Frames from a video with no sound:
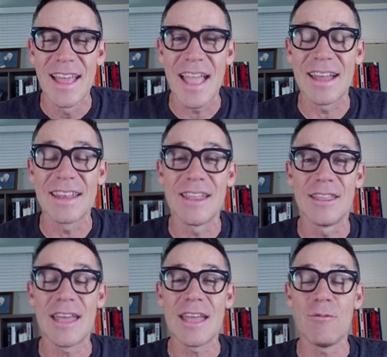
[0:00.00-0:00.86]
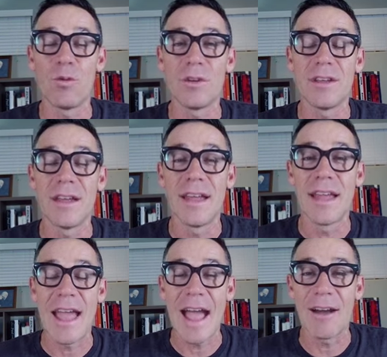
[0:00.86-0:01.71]
and they would
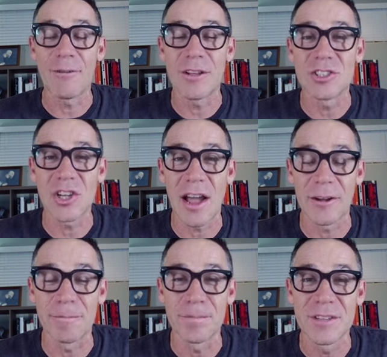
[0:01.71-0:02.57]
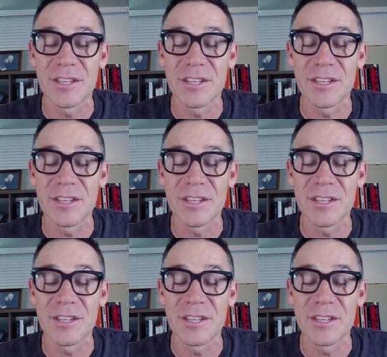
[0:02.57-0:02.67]
have a child